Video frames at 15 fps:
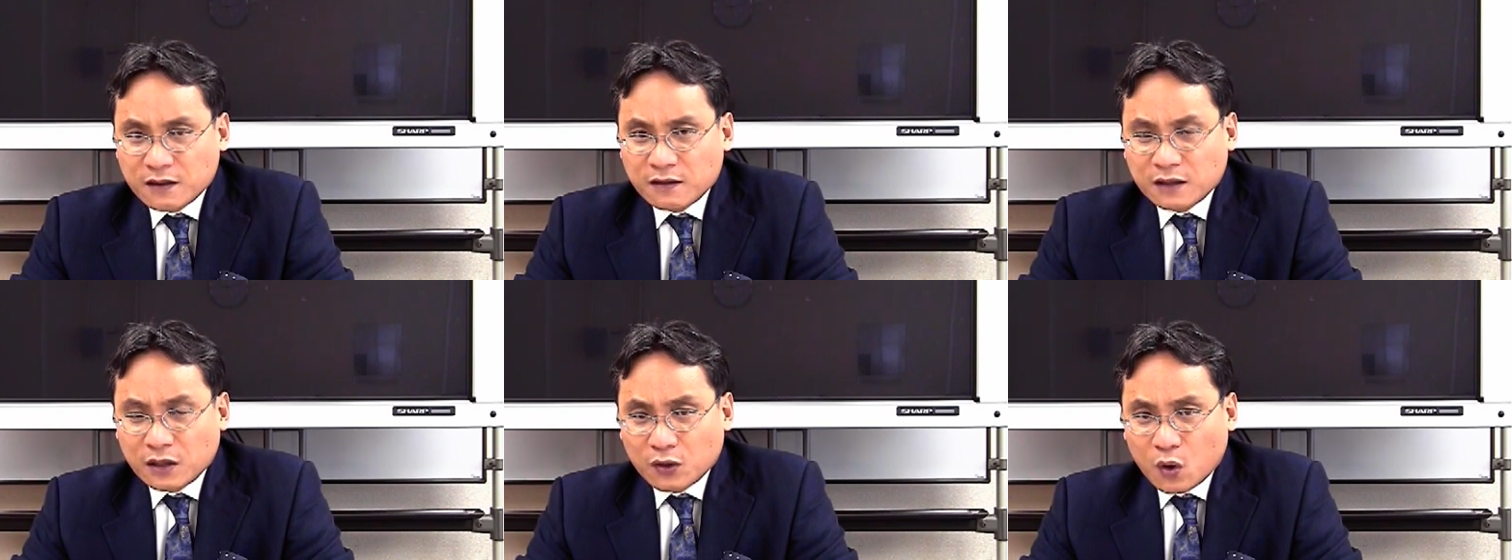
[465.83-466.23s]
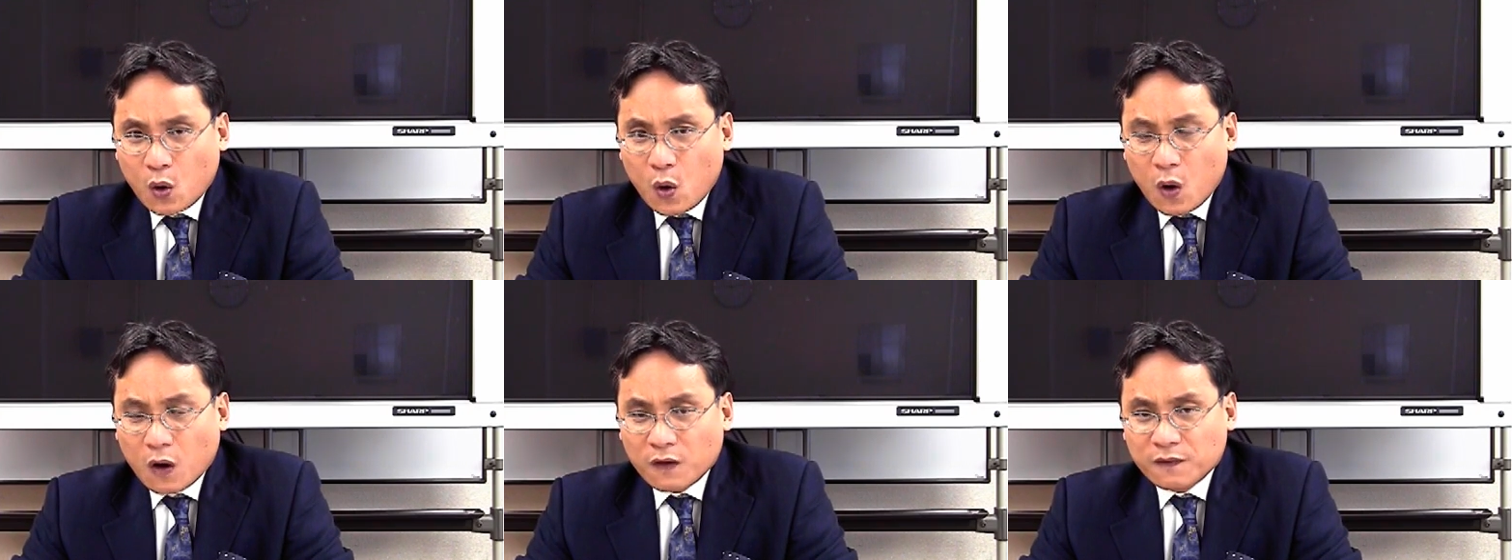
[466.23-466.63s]
The
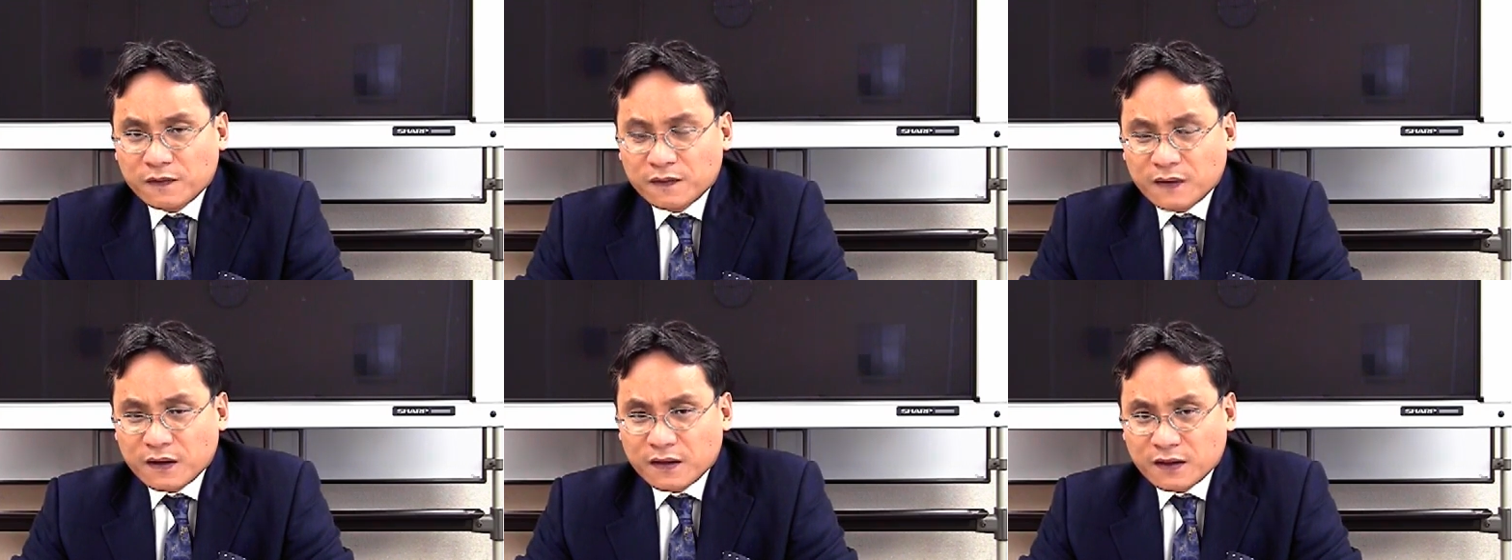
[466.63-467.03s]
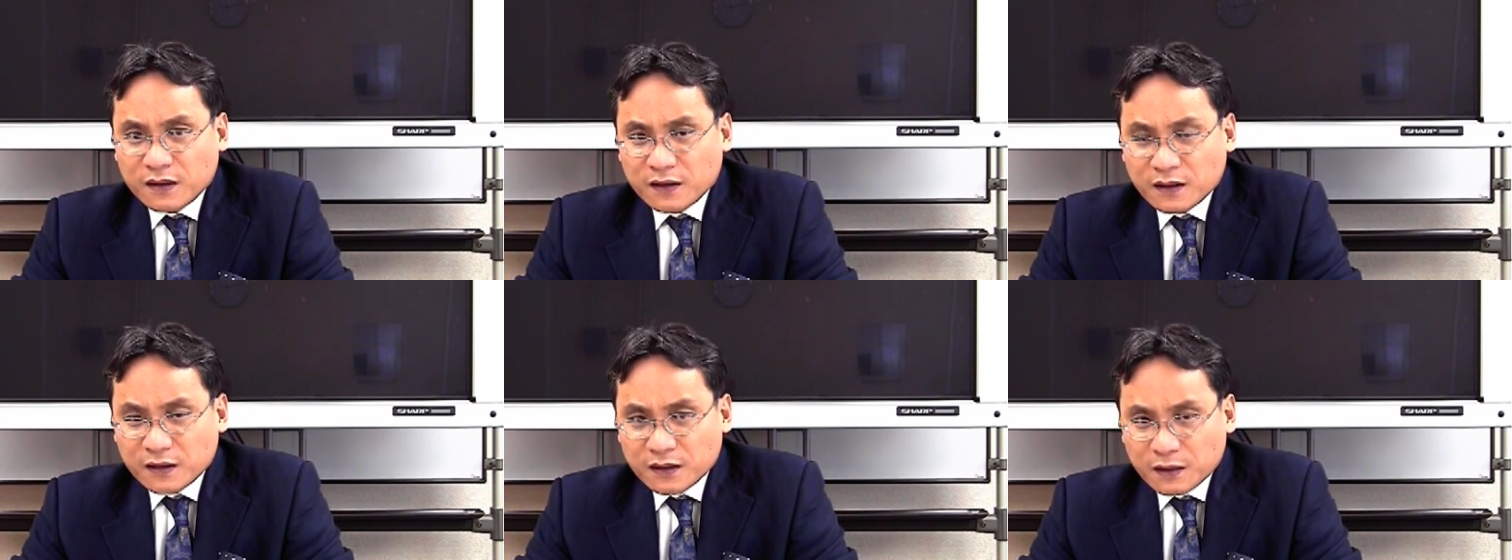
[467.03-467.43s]
law of
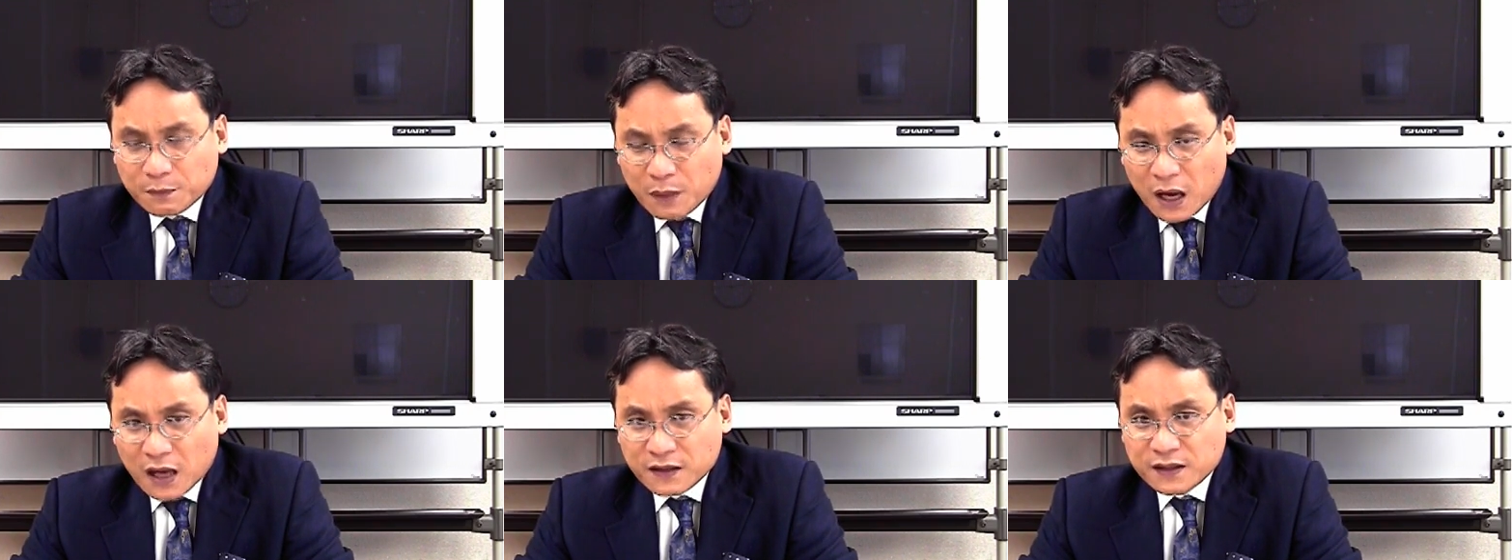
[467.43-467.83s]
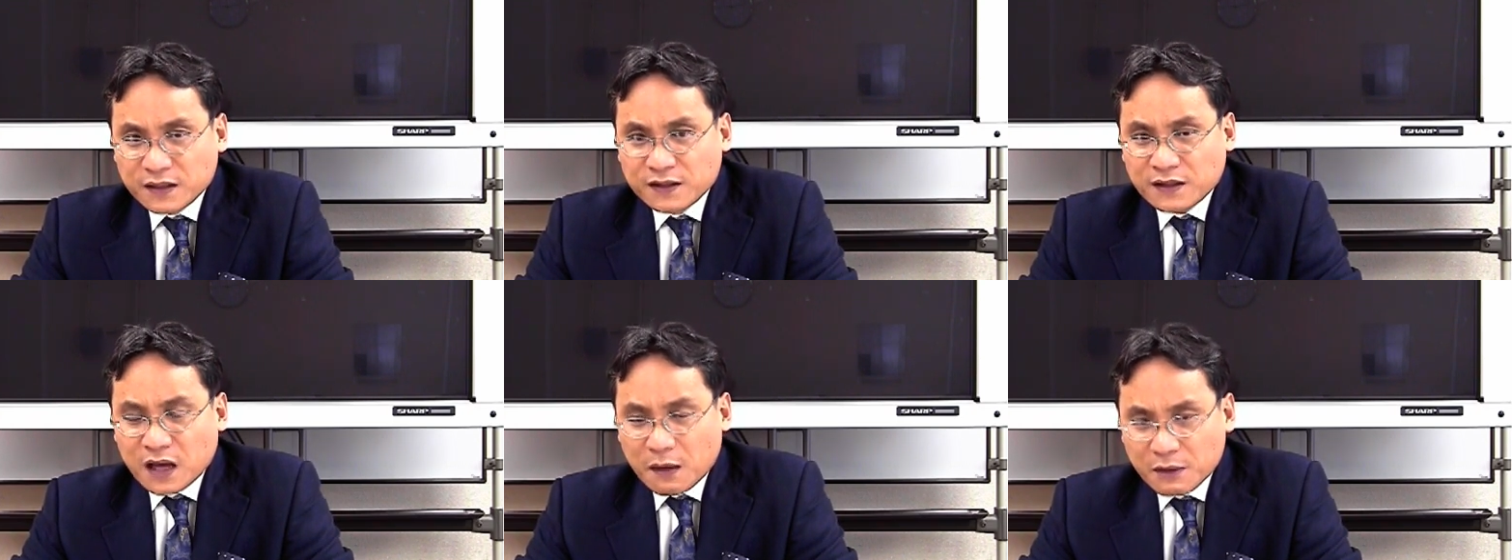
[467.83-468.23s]
the
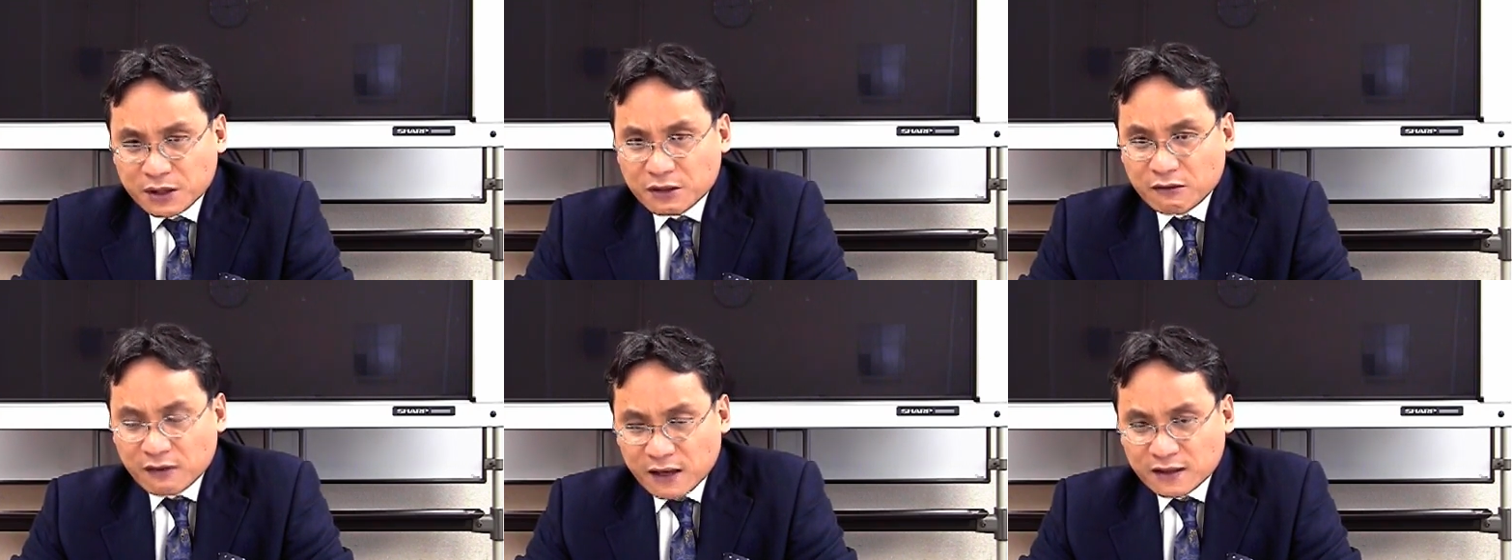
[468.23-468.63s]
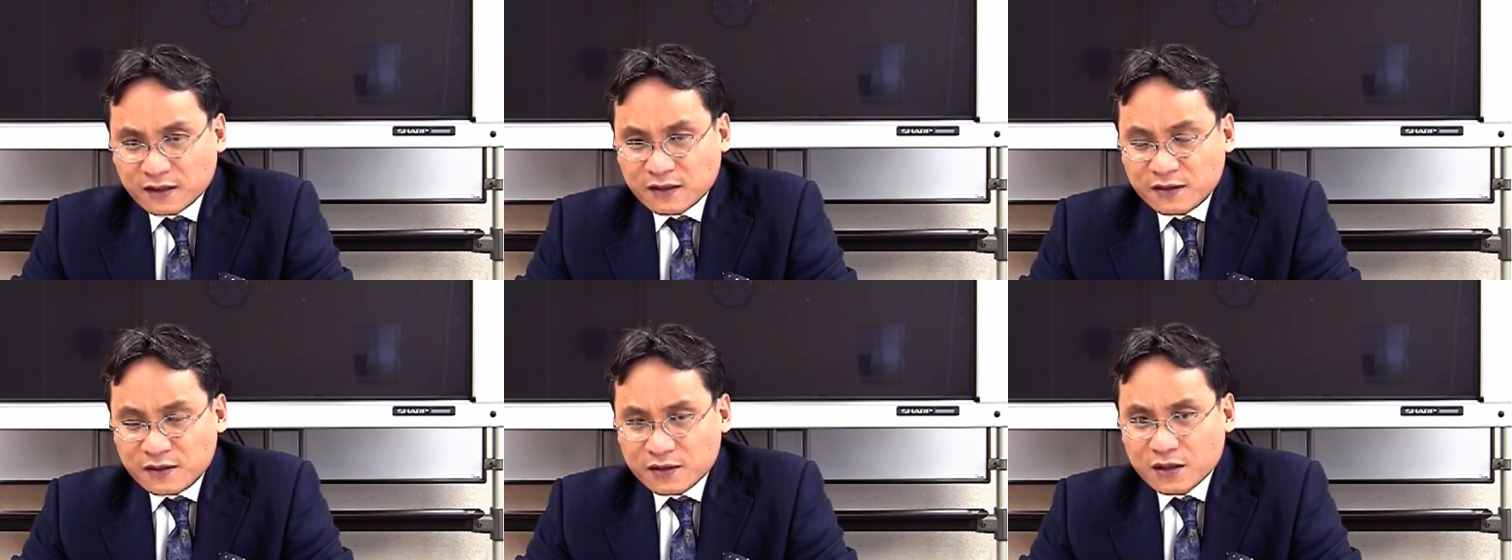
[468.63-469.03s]
party's habitual
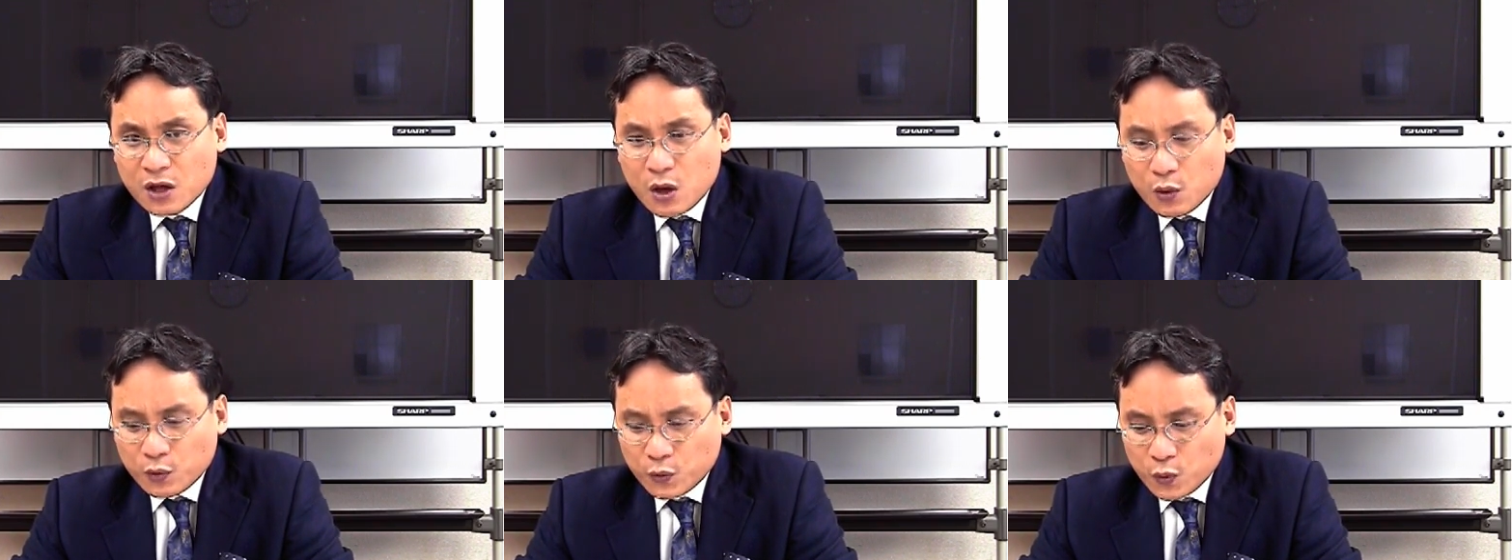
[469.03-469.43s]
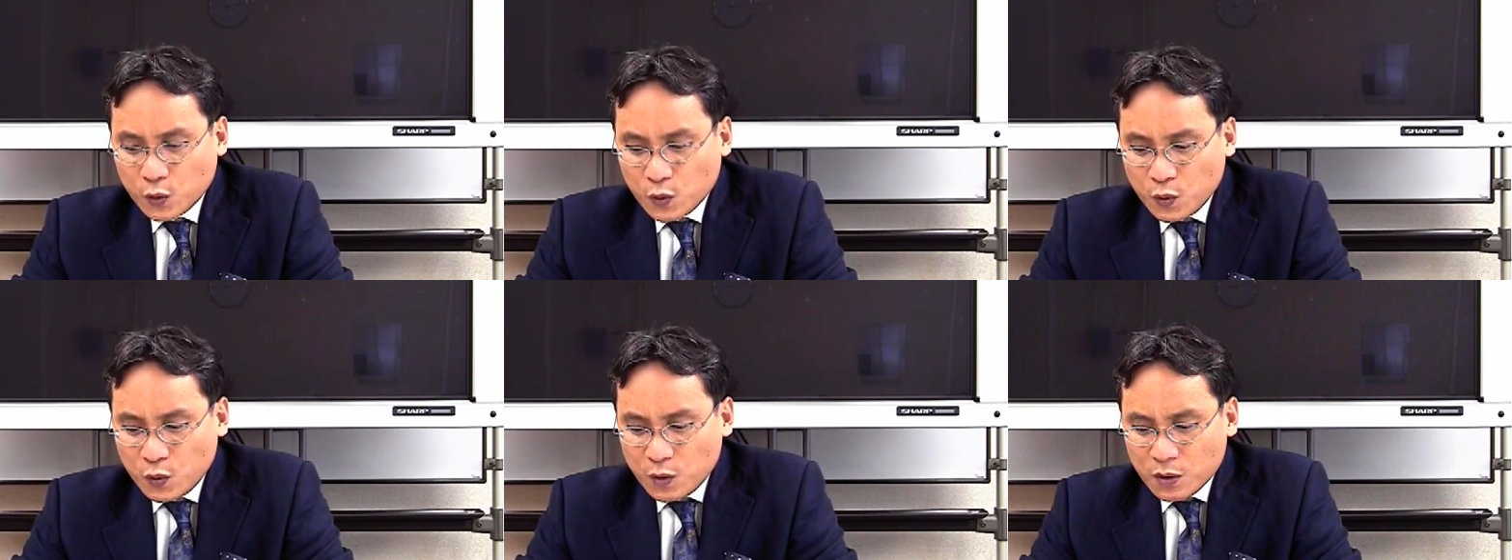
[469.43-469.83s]
residence
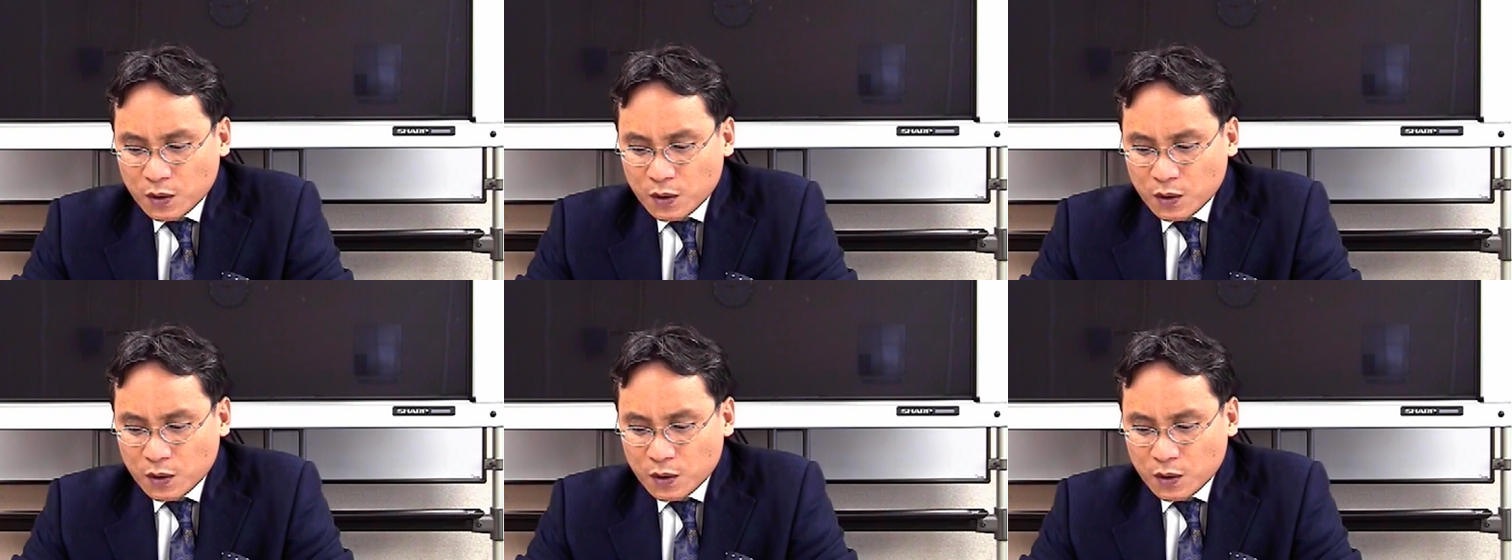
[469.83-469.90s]
who